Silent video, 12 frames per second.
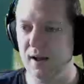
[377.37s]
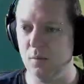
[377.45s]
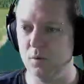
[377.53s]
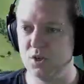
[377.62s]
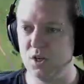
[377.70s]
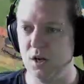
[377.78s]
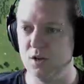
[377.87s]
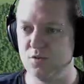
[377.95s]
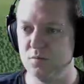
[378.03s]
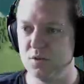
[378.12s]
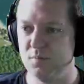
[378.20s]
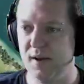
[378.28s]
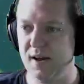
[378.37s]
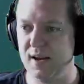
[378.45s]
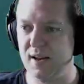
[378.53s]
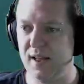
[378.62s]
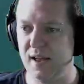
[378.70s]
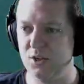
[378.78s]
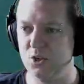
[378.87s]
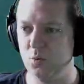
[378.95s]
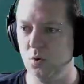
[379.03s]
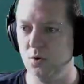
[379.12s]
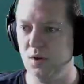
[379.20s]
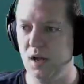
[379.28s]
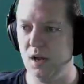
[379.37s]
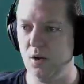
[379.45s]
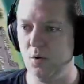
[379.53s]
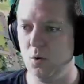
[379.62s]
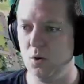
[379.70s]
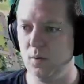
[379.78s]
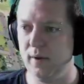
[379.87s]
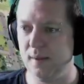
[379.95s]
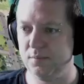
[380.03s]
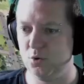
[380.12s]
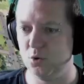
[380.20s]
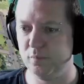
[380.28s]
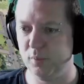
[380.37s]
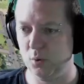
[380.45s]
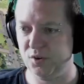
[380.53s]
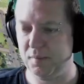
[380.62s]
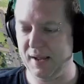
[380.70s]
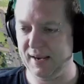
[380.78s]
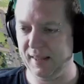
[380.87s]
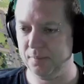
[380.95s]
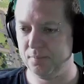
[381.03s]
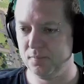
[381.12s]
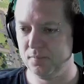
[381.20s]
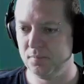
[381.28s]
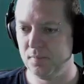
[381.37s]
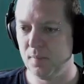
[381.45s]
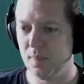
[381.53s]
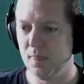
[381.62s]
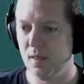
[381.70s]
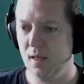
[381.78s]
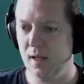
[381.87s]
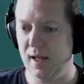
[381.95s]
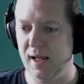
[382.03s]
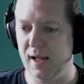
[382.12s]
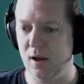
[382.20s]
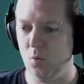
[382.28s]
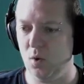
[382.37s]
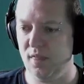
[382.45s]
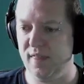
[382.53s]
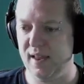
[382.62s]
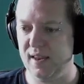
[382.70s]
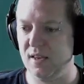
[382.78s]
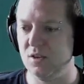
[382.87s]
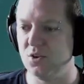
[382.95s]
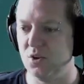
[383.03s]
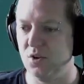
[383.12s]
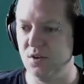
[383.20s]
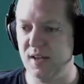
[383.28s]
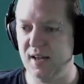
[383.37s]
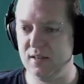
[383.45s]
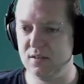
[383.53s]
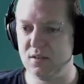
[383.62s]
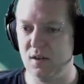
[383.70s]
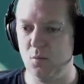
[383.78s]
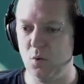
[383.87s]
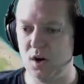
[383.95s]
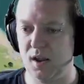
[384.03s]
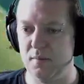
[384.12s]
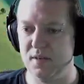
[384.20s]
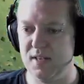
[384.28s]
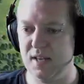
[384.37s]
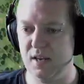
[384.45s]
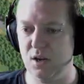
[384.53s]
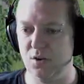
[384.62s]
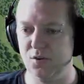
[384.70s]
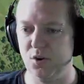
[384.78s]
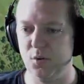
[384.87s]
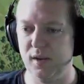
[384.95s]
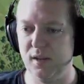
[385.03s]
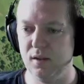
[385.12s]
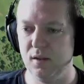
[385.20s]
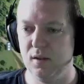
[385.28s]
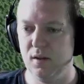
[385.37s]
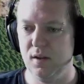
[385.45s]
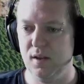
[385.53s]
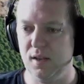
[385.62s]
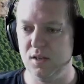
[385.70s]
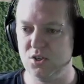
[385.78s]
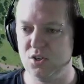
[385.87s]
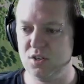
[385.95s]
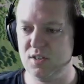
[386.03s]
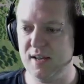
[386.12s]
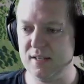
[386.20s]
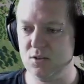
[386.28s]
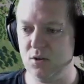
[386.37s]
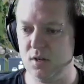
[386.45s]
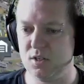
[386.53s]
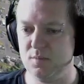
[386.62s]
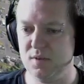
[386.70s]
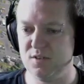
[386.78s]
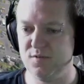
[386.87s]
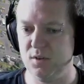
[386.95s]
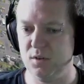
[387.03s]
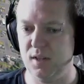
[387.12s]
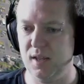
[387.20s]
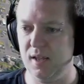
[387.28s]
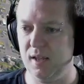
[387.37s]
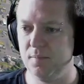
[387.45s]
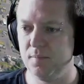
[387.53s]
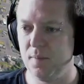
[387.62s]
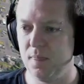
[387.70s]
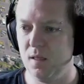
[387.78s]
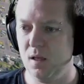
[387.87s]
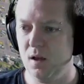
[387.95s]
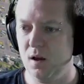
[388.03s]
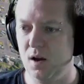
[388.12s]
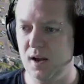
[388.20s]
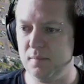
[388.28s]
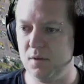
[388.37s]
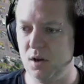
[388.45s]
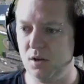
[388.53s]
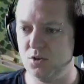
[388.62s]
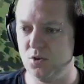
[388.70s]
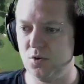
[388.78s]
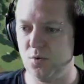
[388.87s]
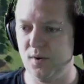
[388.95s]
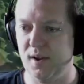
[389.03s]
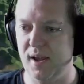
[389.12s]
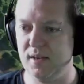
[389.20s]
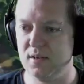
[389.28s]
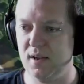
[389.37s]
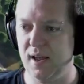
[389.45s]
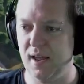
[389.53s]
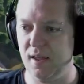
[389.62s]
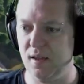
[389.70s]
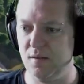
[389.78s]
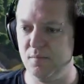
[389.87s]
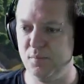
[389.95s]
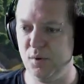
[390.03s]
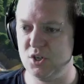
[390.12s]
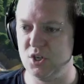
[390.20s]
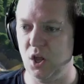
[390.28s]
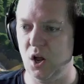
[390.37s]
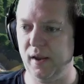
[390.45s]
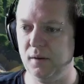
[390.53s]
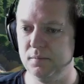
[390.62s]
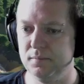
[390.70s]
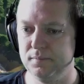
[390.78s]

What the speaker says: which goes from Sparta, as you all know, all the way up to Port Damali. What that in turn does, and what I am intending on doing, is just outside of Smithville here, I am going to create a bridge line.